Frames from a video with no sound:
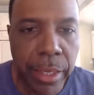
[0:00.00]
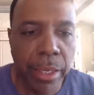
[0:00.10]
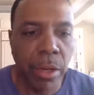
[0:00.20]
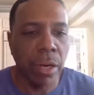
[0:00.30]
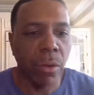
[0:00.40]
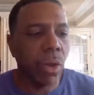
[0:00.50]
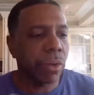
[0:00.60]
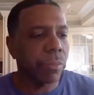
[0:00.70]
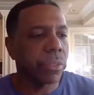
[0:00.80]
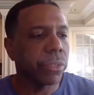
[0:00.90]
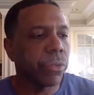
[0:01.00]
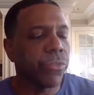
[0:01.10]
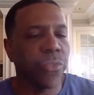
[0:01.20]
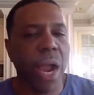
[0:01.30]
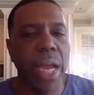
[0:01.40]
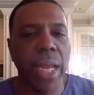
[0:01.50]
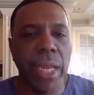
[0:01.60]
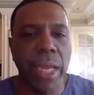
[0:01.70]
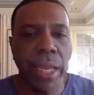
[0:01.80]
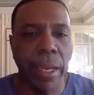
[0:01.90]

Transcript: and welcome to Friday.